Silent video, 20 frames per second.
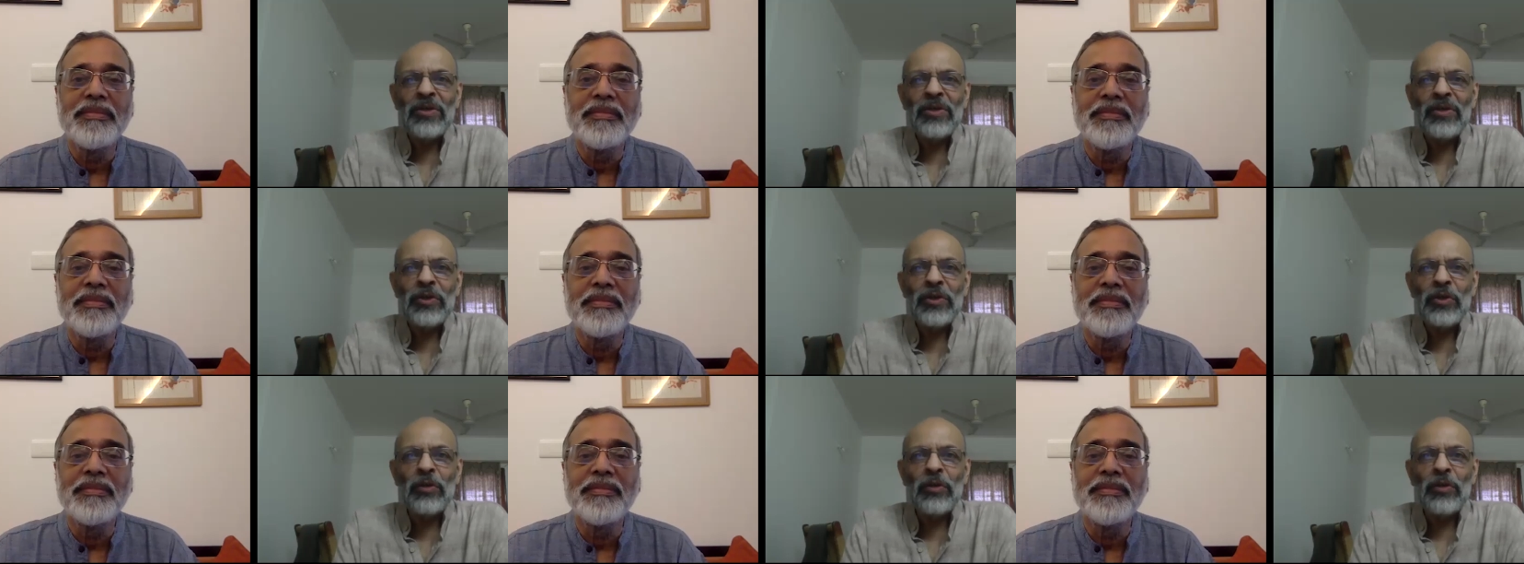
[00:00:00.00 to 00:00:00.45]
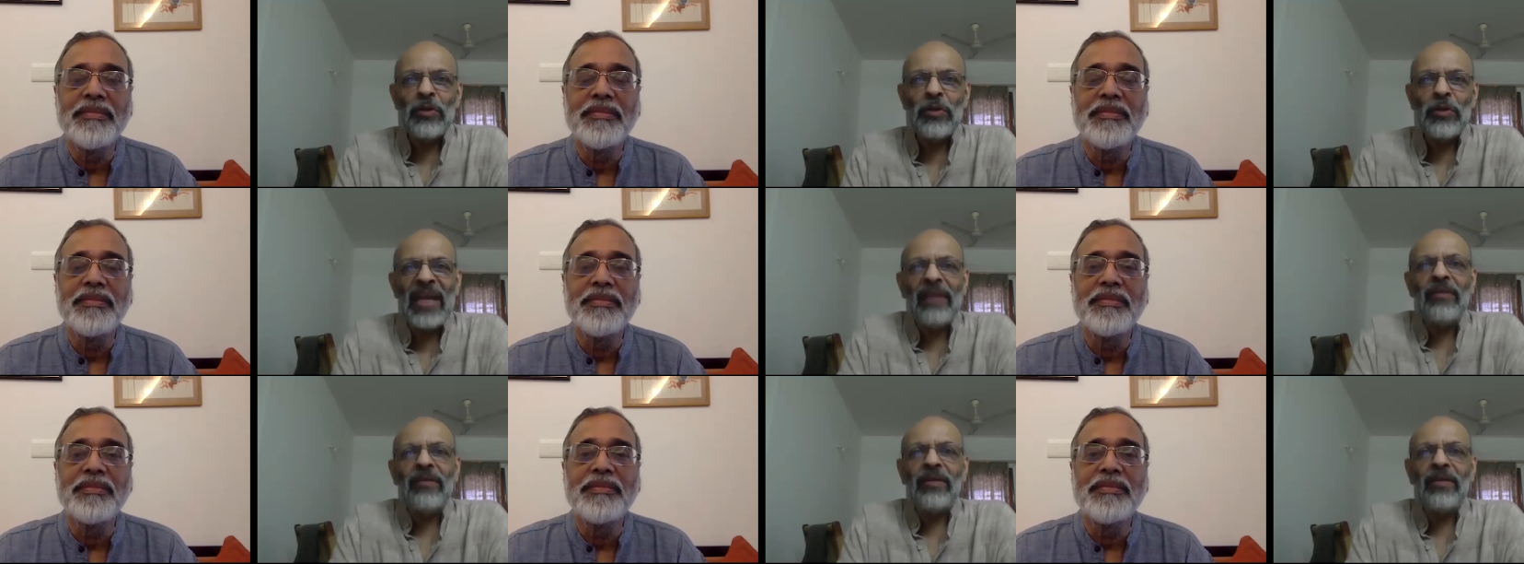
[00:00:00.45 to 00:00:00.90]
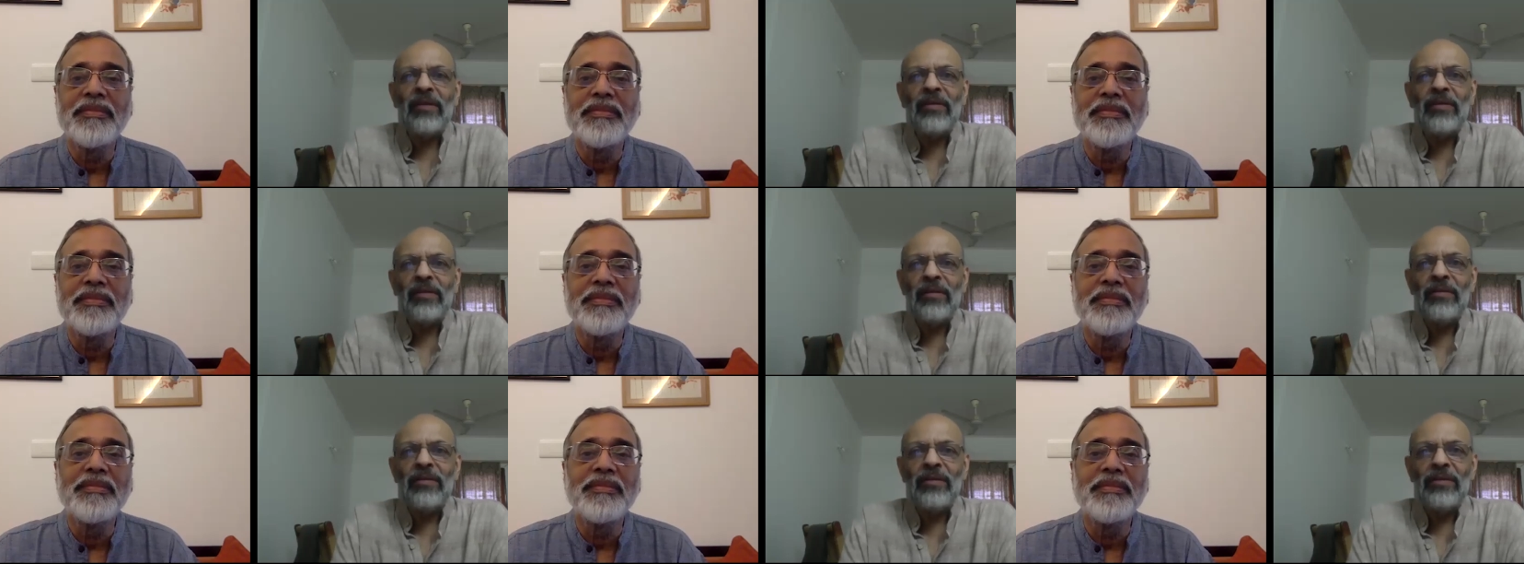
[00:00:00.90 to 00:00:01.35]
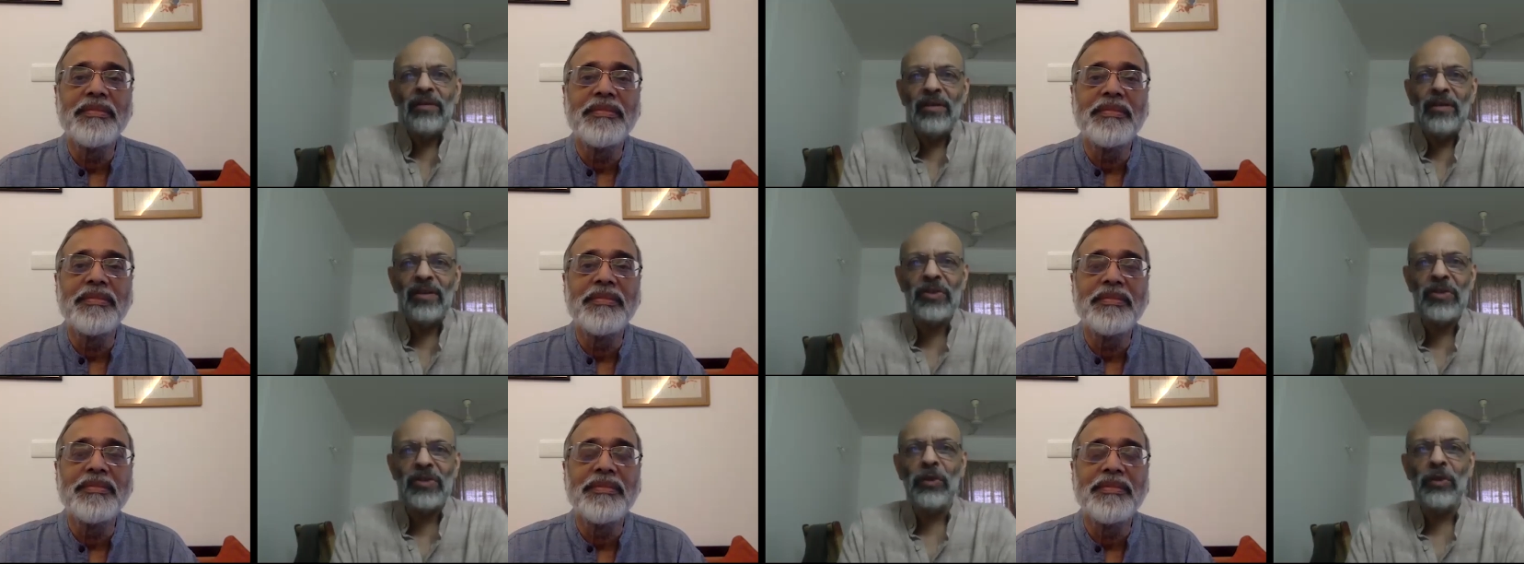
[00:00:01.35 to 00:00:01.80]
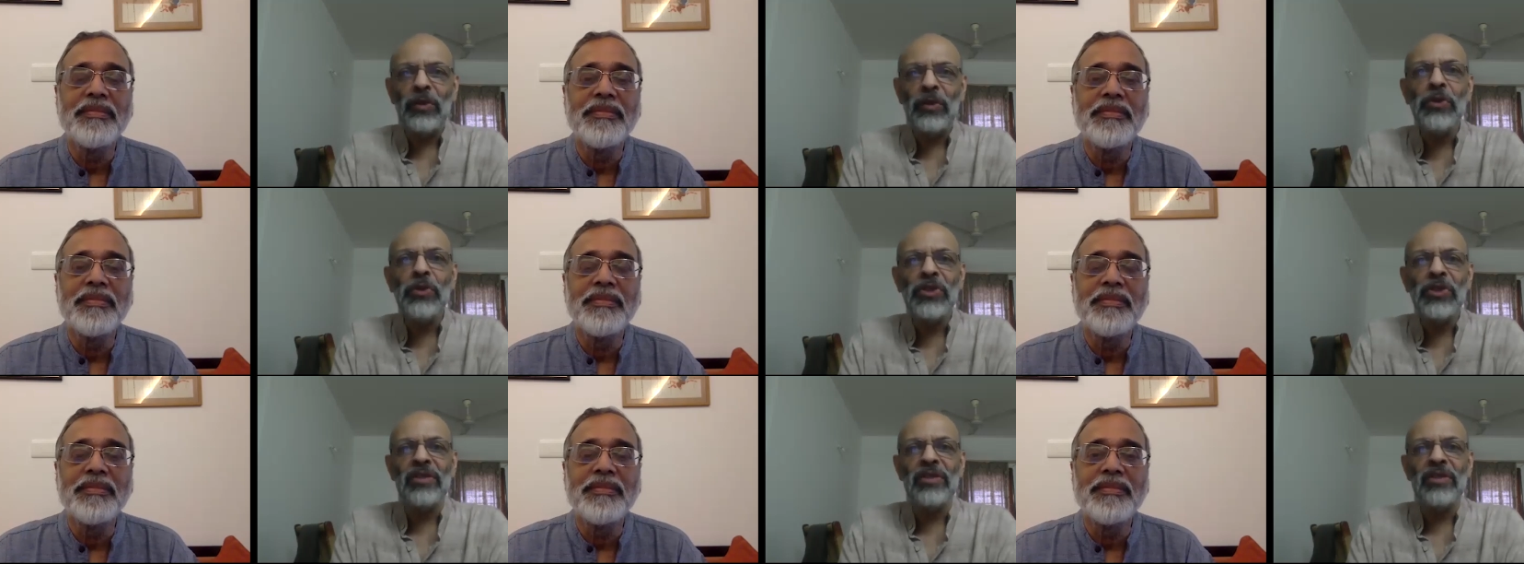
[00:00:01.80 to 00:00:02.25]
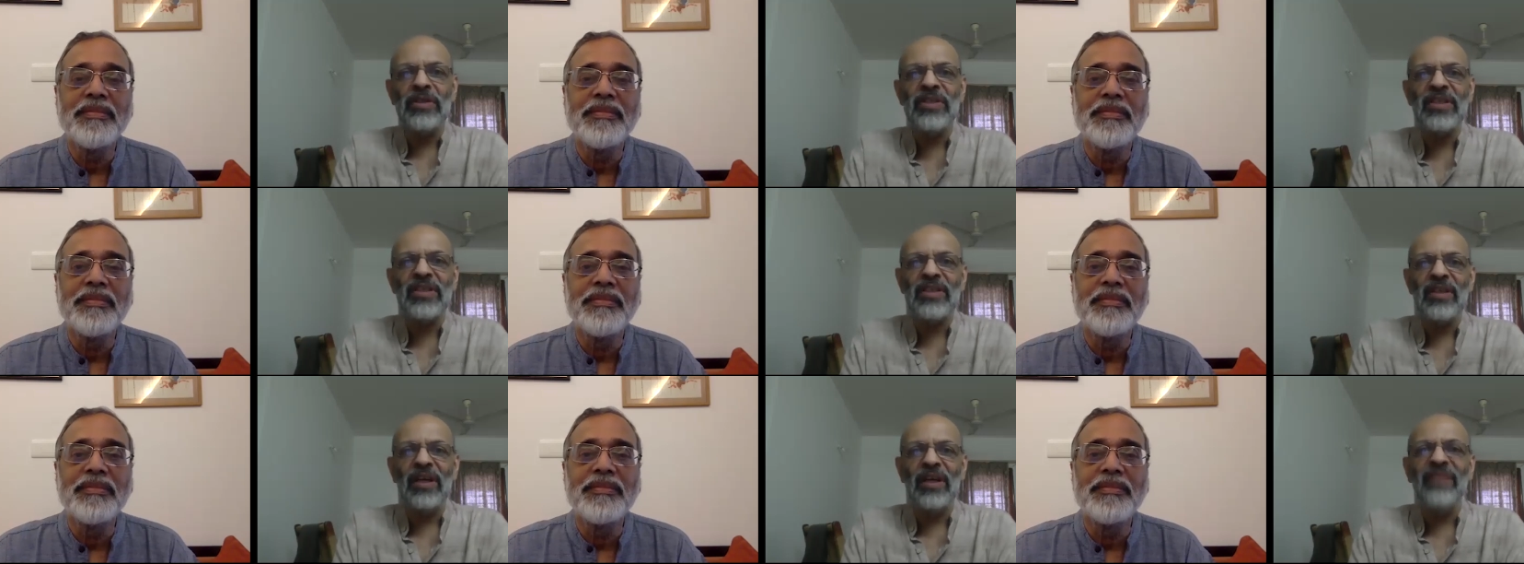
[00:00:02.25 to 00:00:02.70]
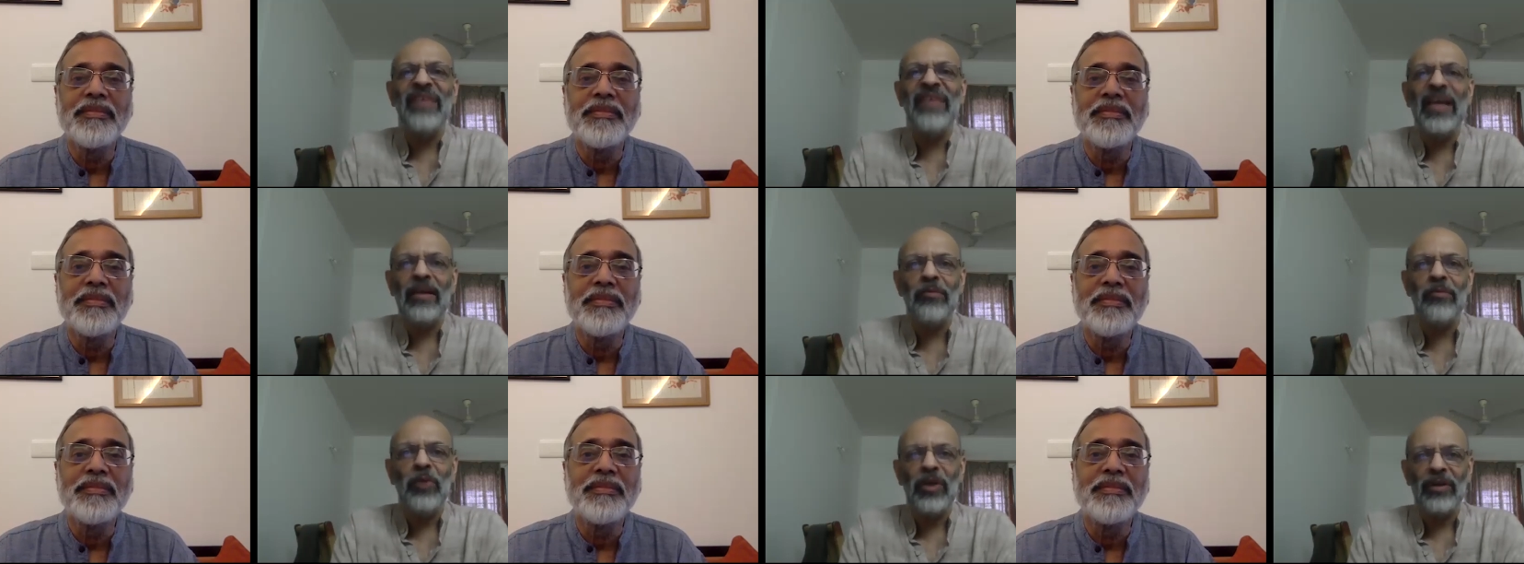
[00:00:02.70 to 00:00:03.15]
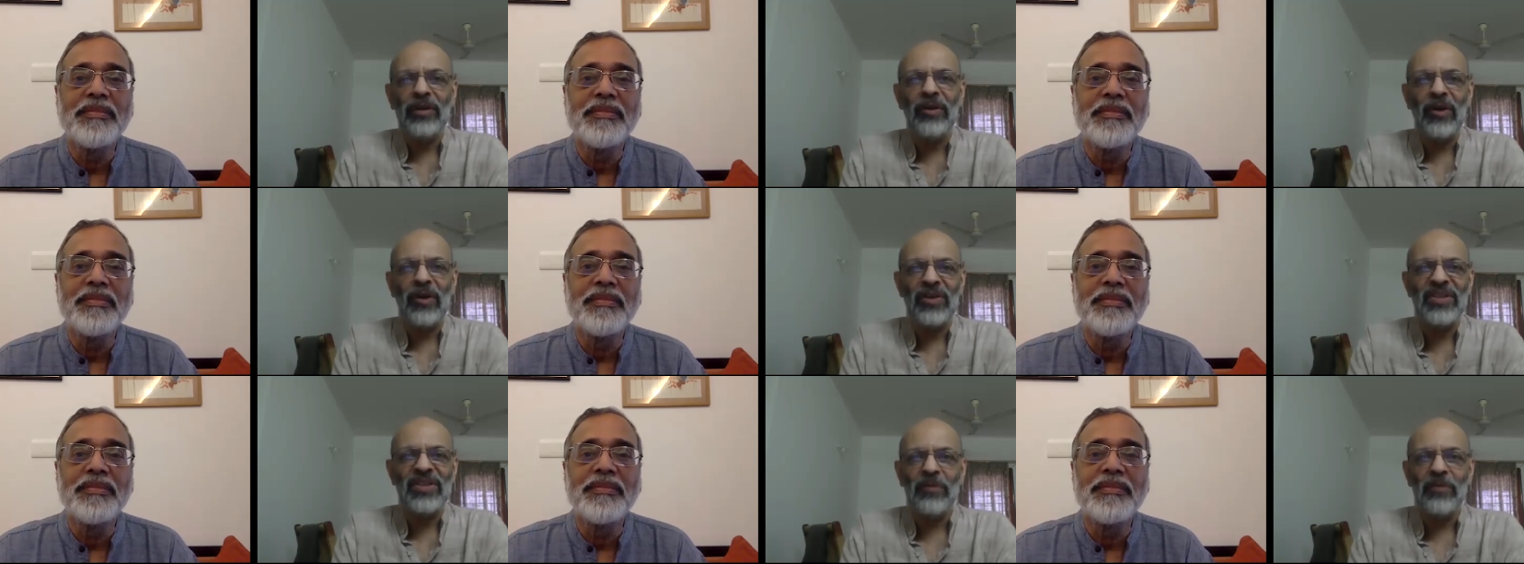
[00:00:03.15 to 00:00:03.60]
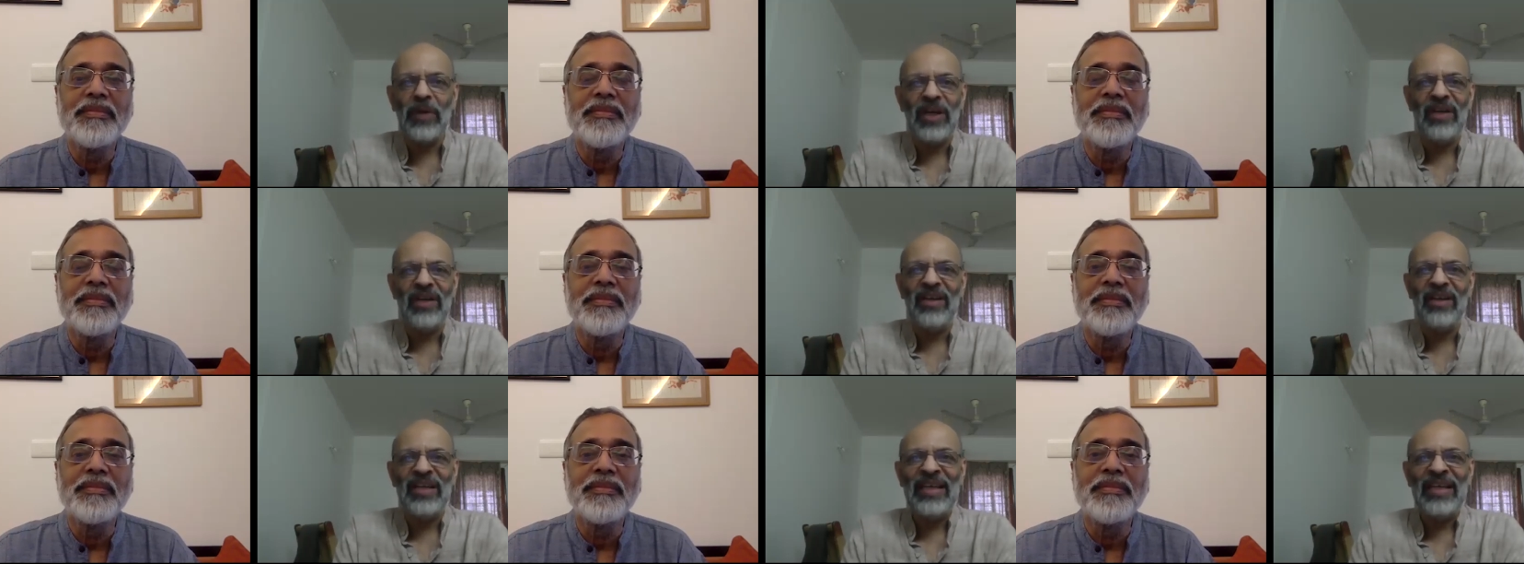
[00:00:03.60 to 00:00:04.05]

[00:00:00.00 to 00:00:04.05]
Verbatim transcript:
Speaker 1: to make the solutions available across the world.